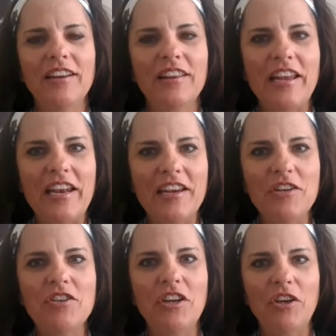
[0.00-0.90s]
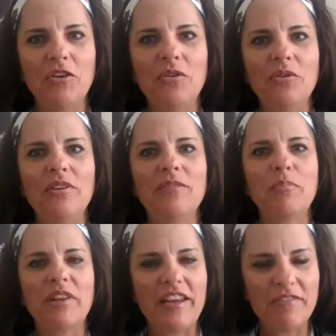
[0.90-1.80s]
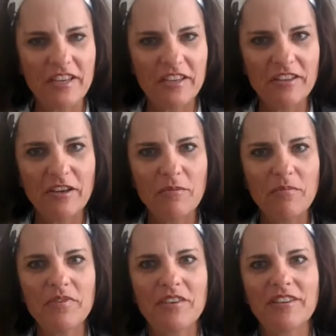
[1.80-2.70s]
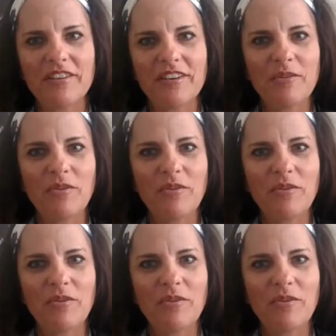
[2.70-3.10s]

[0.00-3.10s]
lead into belief systems?